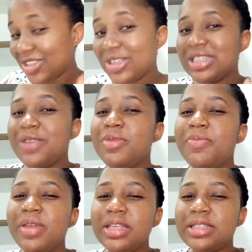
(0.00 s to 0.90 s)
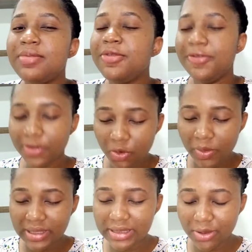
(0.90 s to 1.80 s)
Just give me a minute, let me feel
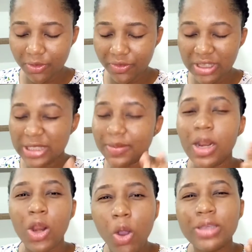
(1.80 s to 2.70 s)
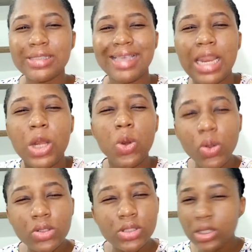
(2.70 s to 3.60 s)
myself. It's been long since I
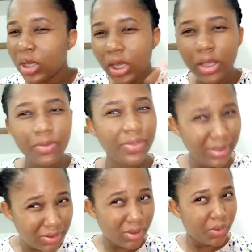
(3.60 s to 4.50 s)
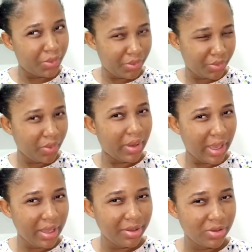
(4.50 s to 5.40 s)
looked this good.
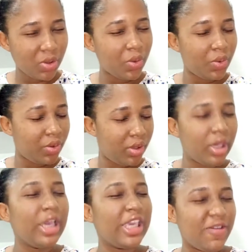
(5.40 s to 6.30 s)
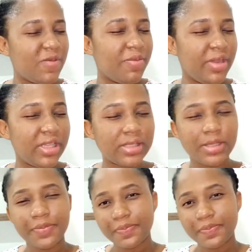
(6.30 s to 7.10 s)
Okay, so give me a minute.